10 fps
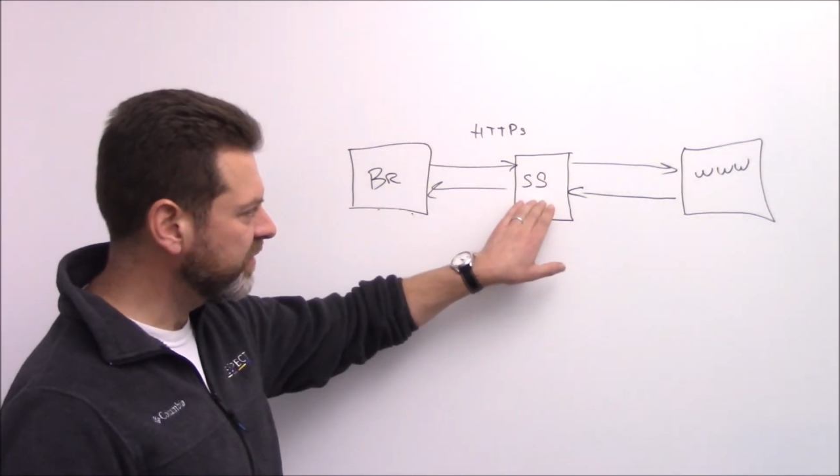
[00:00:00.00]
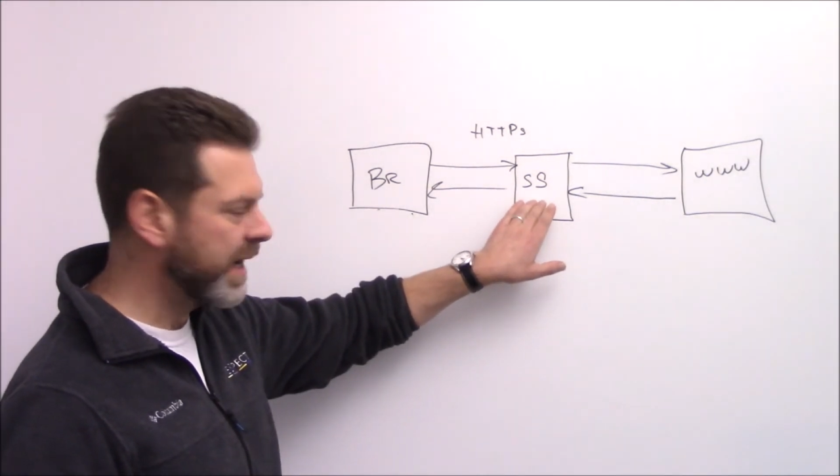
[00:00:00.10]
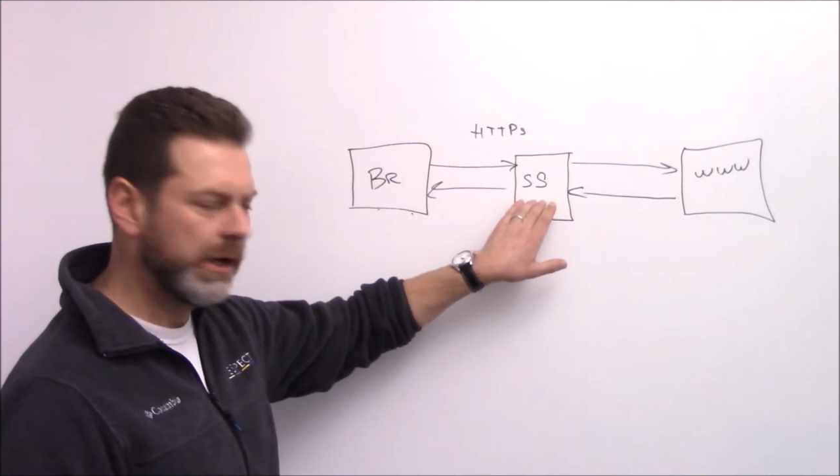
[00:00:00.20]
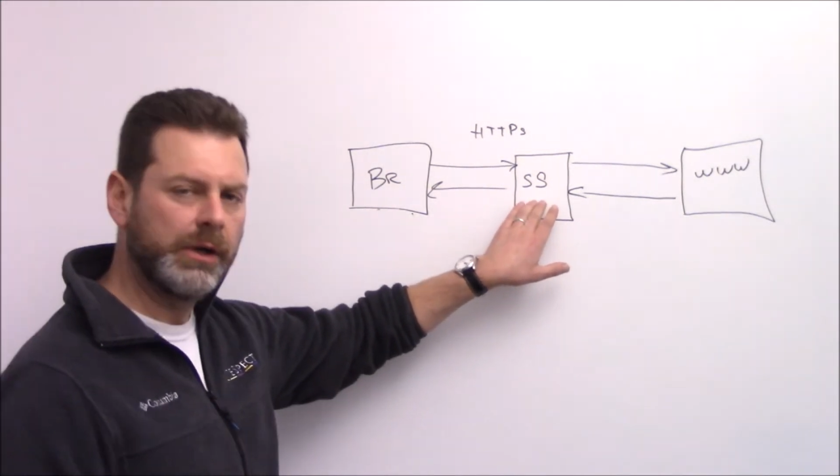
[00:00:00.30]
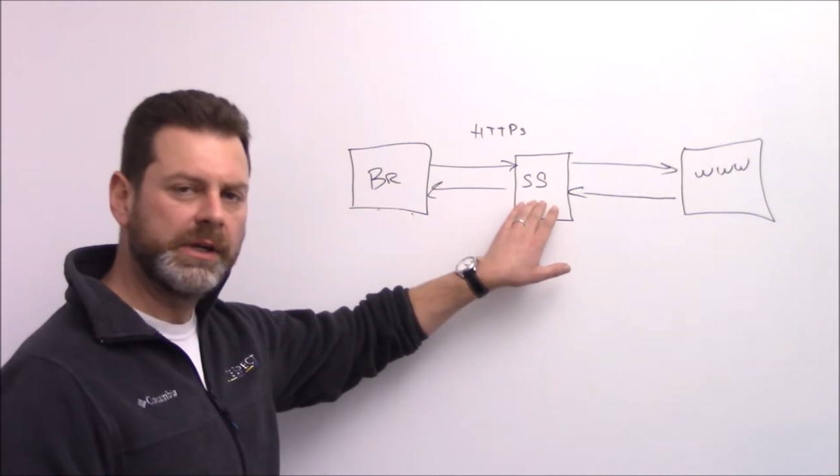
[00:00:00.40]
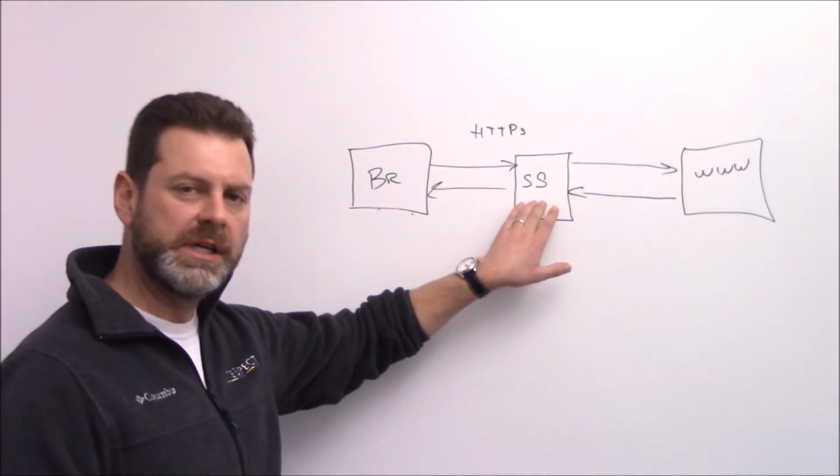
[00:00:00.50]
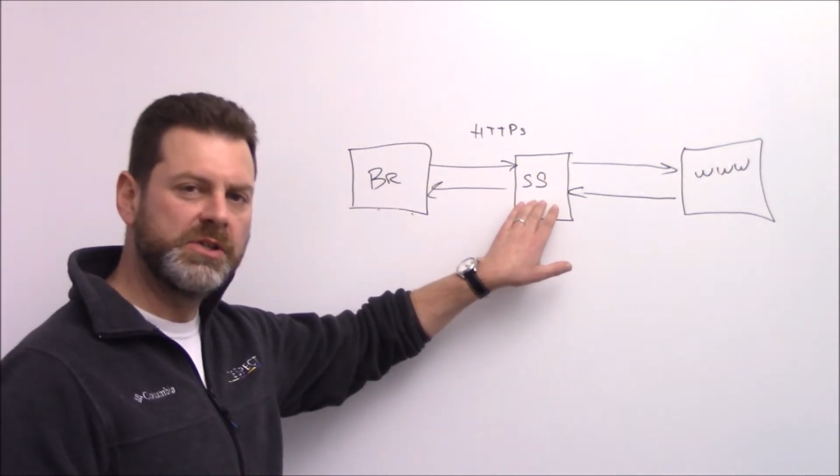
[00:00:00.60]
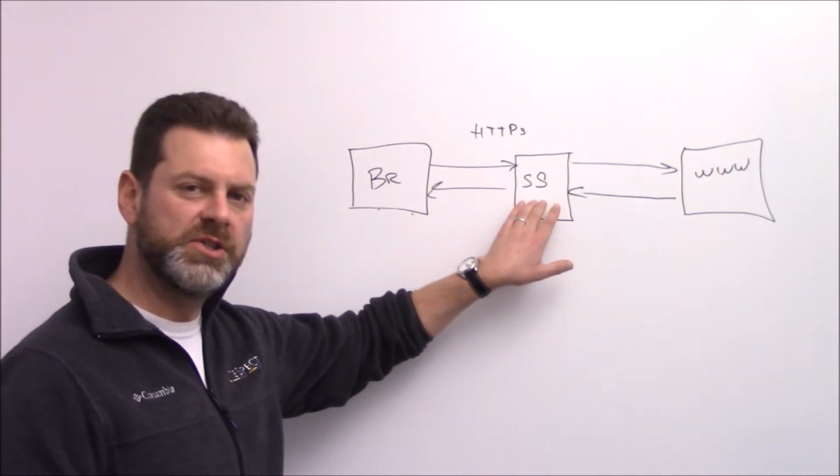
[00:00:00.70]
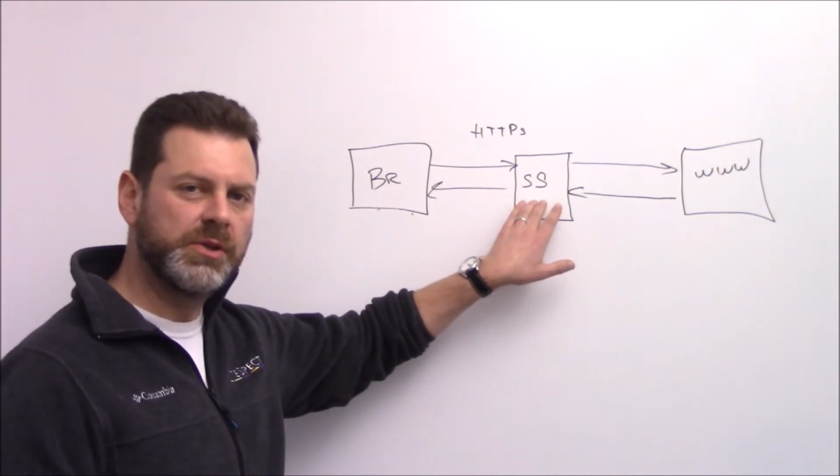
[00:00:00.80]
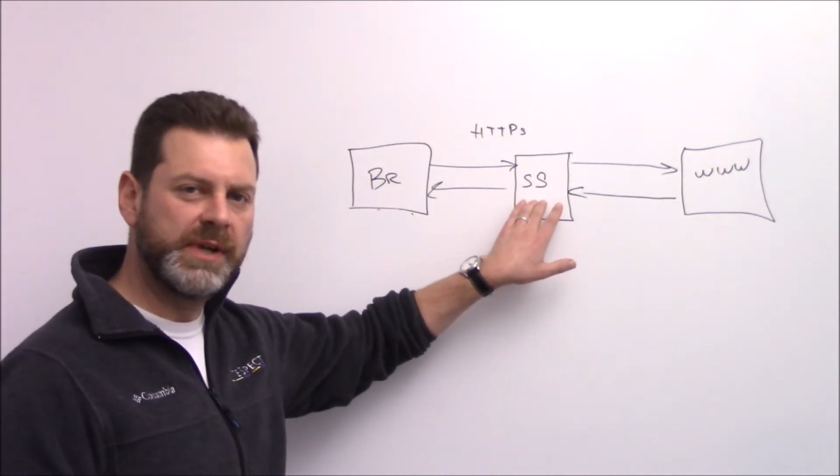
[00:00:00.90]
layer
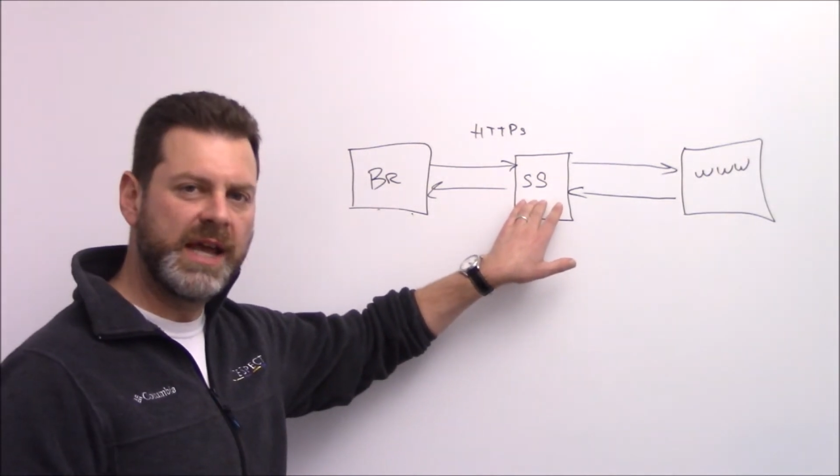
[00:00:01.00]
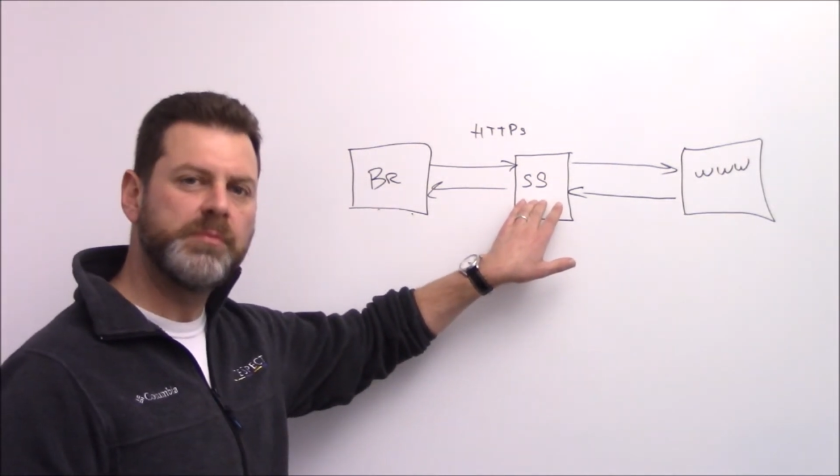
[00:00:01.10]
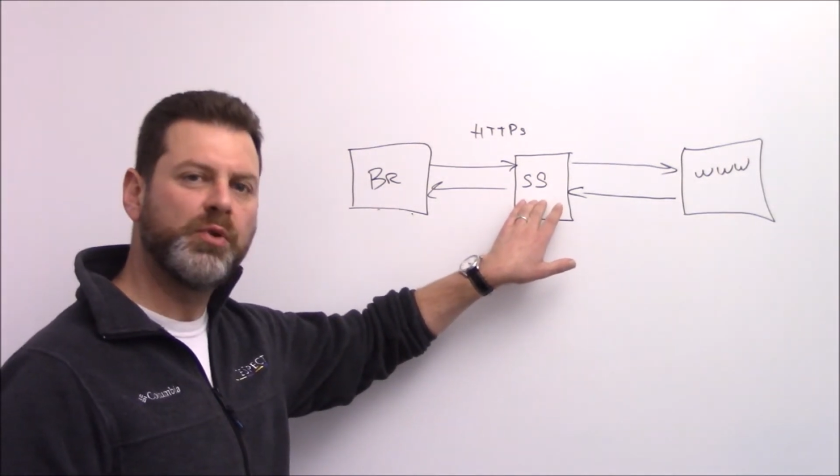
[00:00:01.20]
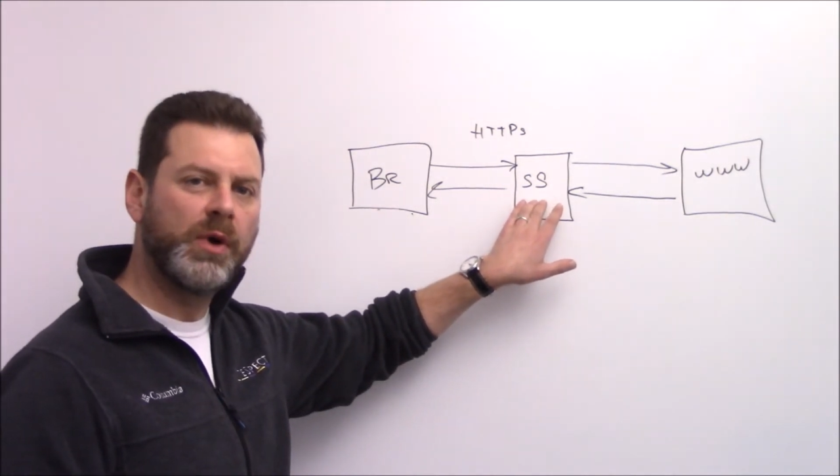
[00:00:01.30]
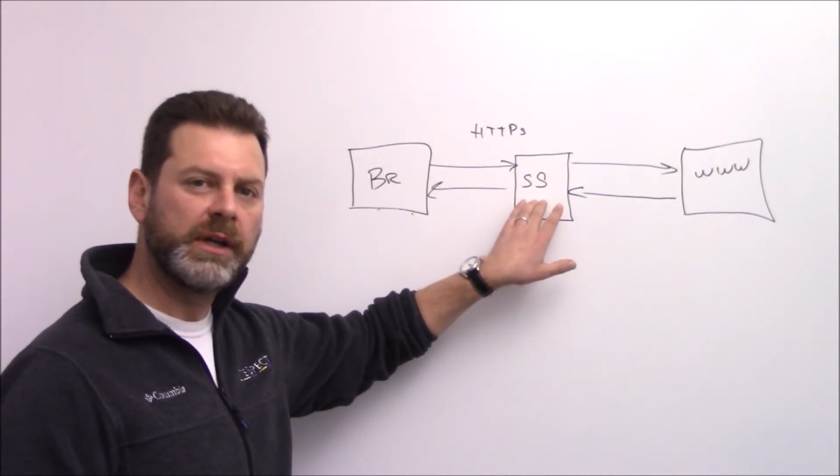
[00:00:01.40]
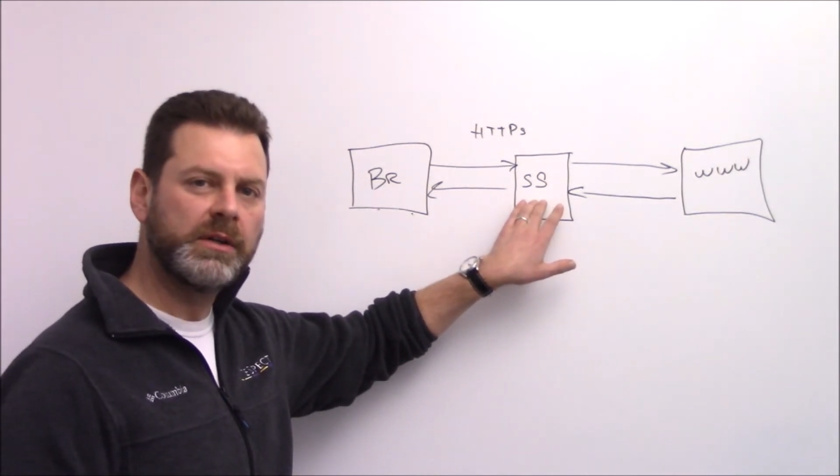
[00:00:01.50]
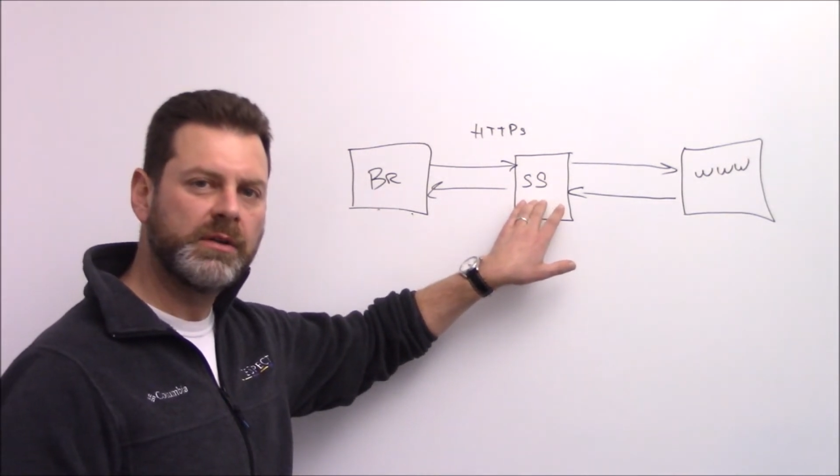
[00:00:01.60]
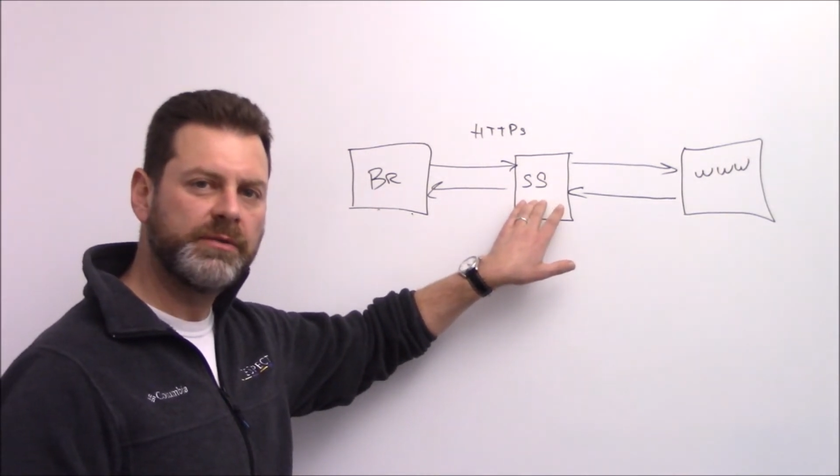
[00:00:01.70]
into an endpoint